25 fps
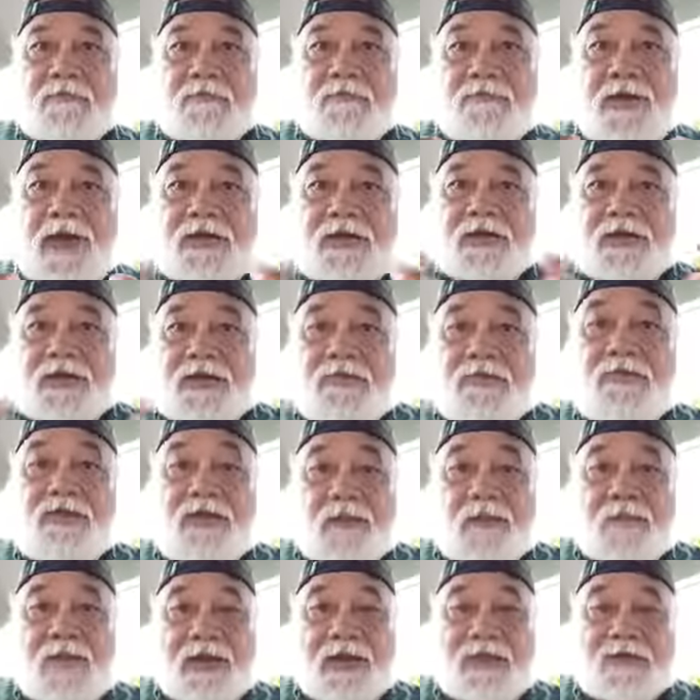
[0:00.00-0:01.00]

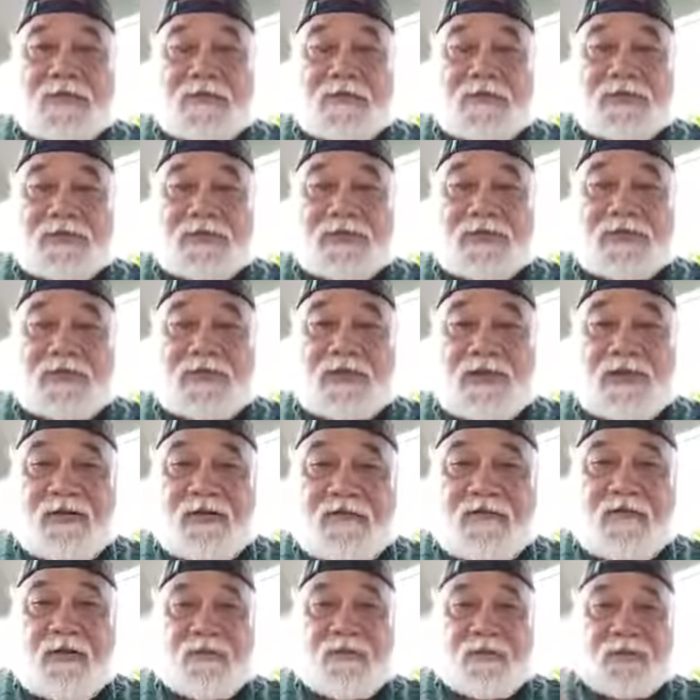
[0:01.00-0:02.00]
bacterial microbes
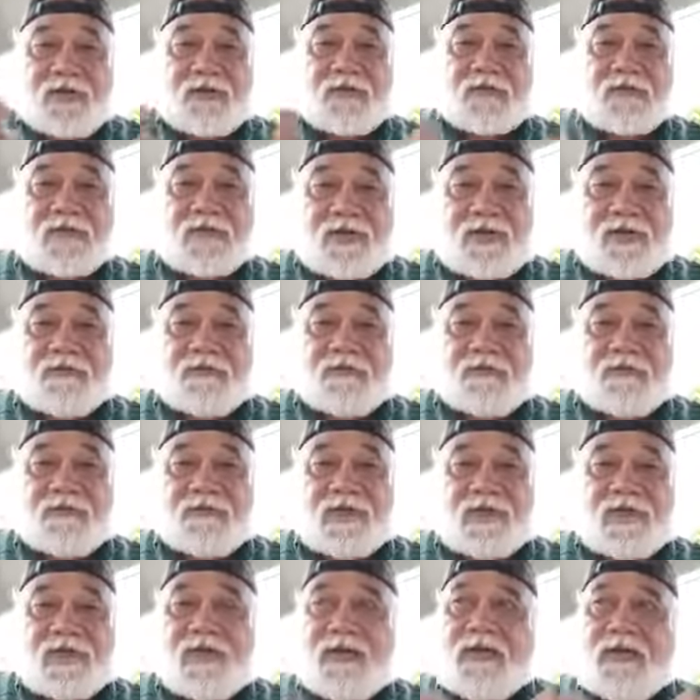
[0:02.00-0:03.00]
from yourself.
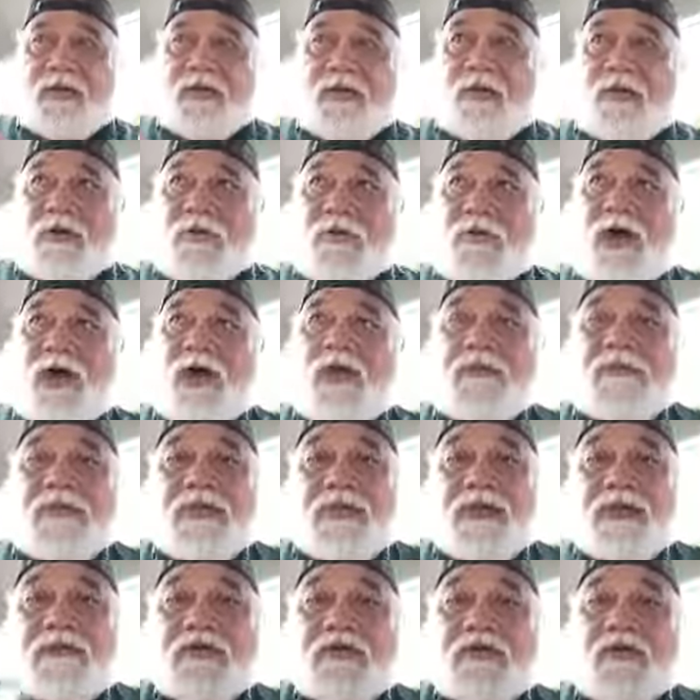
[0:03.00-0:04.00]
You want to
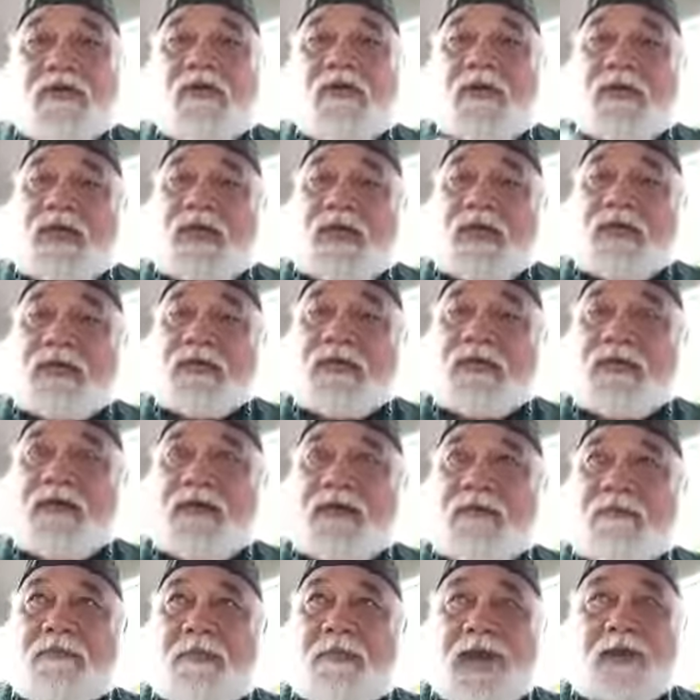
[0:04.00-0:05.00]
be able to collect
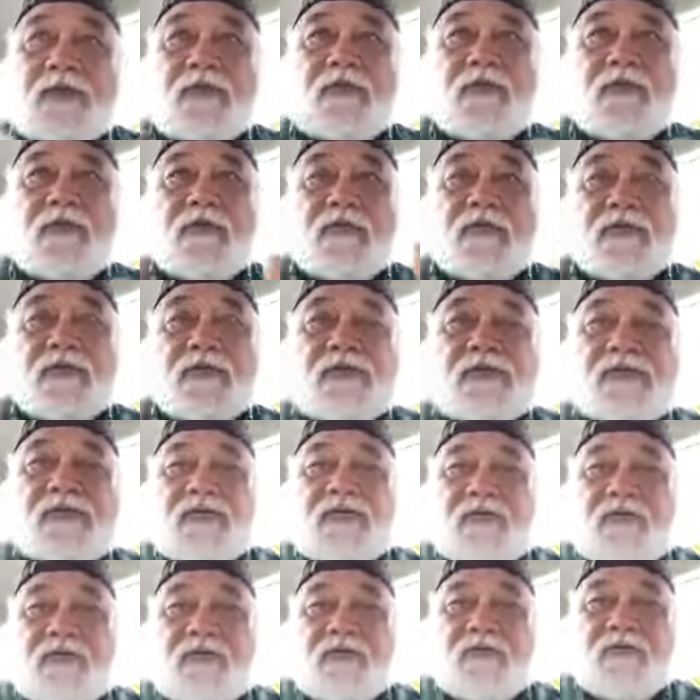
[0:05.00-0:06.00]
microbes
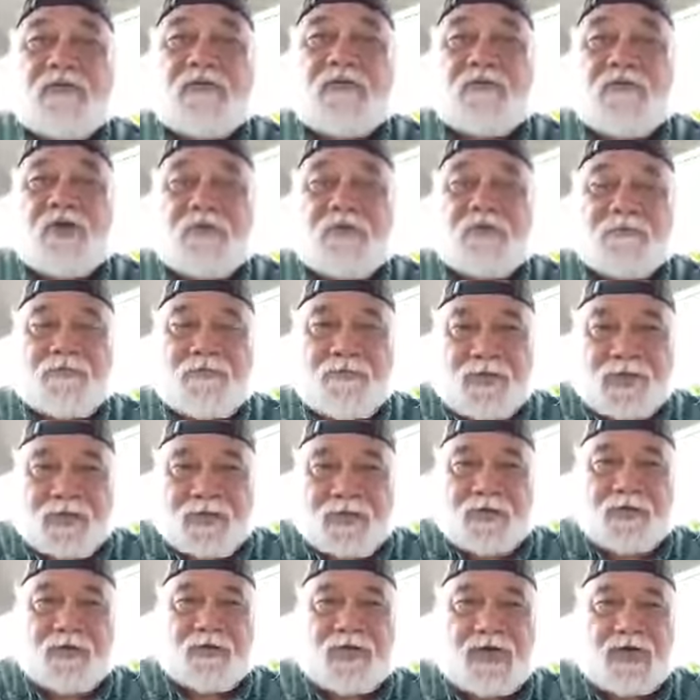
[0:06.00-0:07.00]
from
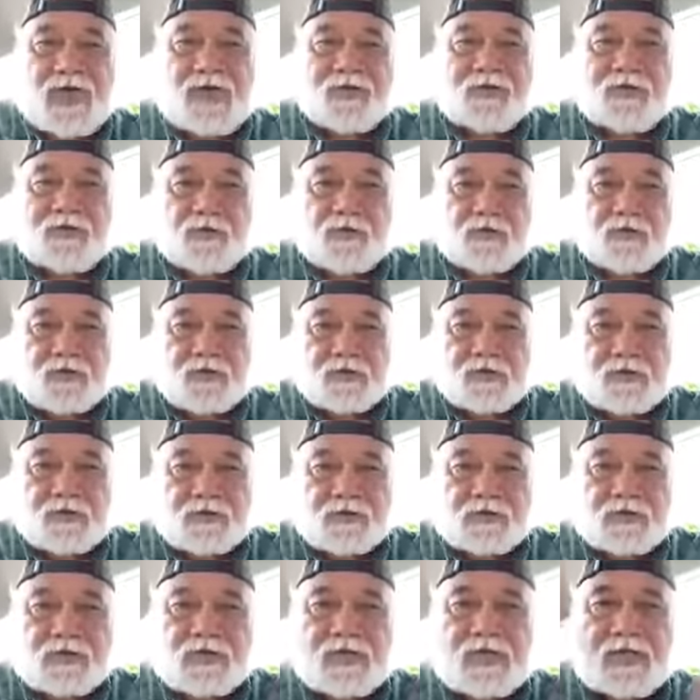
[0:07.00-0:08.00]
your natural
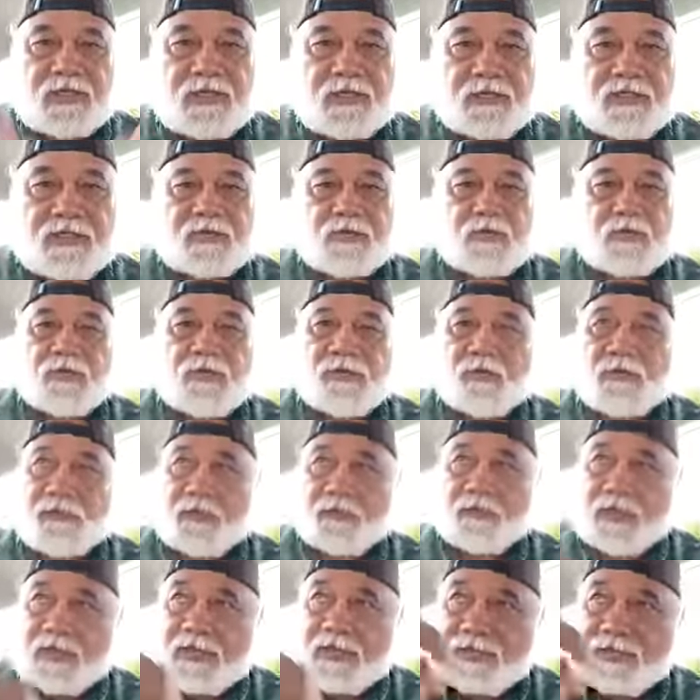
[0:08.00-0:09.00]
world. So we
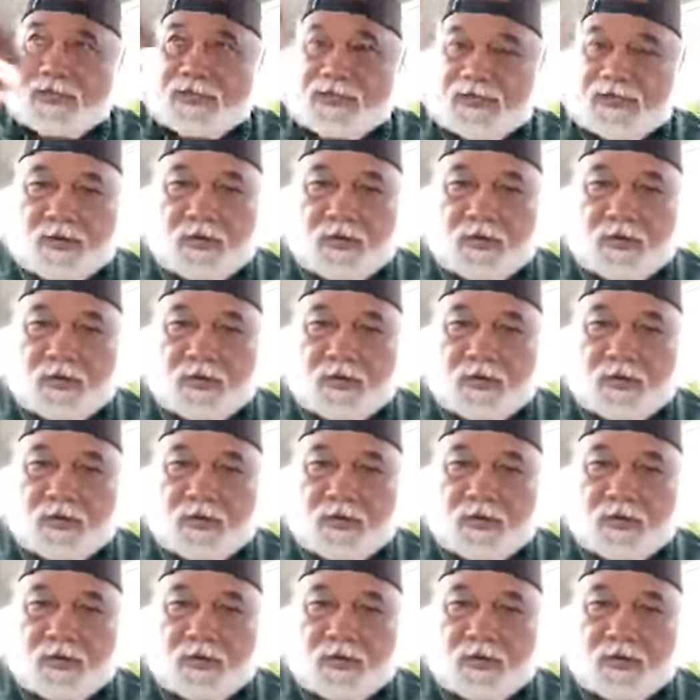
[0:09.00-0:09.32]
will place it